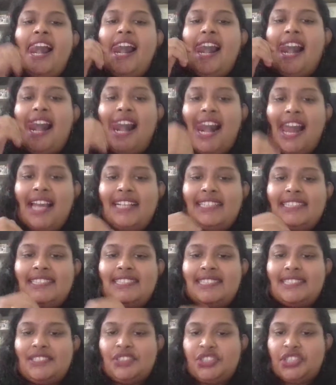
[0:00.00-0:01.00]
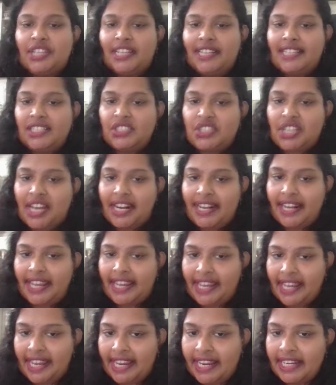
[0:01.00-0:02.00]
Let's check the chat
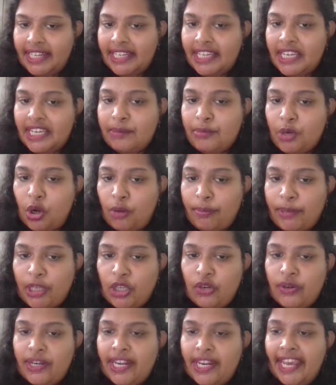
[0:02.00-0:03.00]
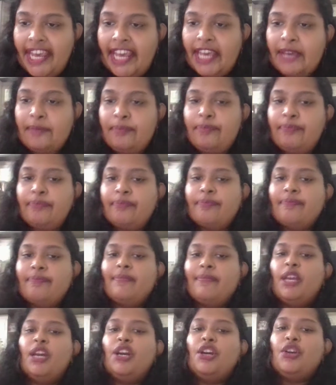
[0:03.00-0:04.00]
again. Keep dropping your name,
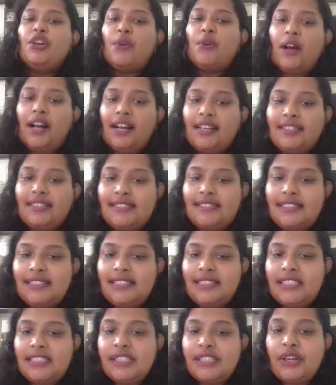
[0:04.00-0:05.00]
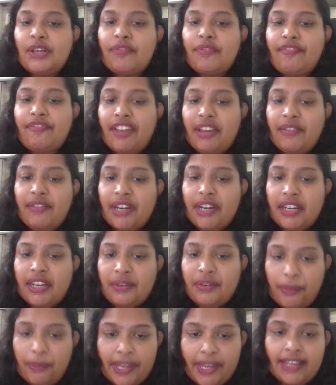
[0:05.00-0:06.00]
your hustle, your
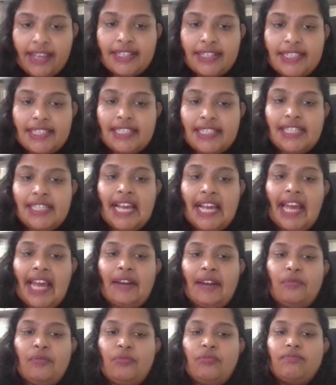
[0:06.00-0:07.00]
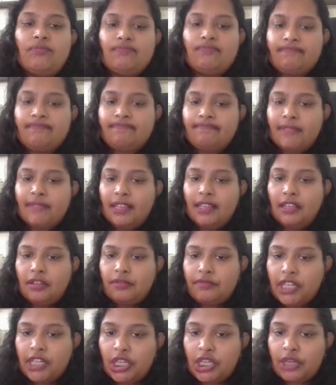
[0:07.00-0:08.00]
favorite creator, and
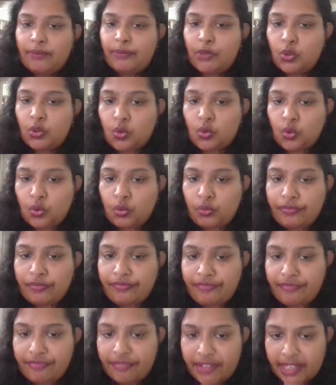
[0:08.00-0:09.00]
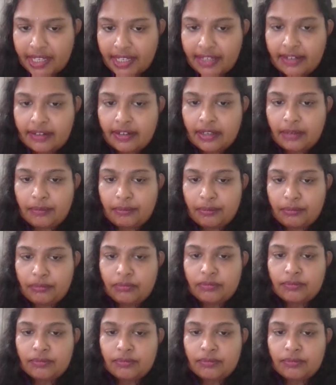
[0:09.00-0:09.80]
welcome to Vikram,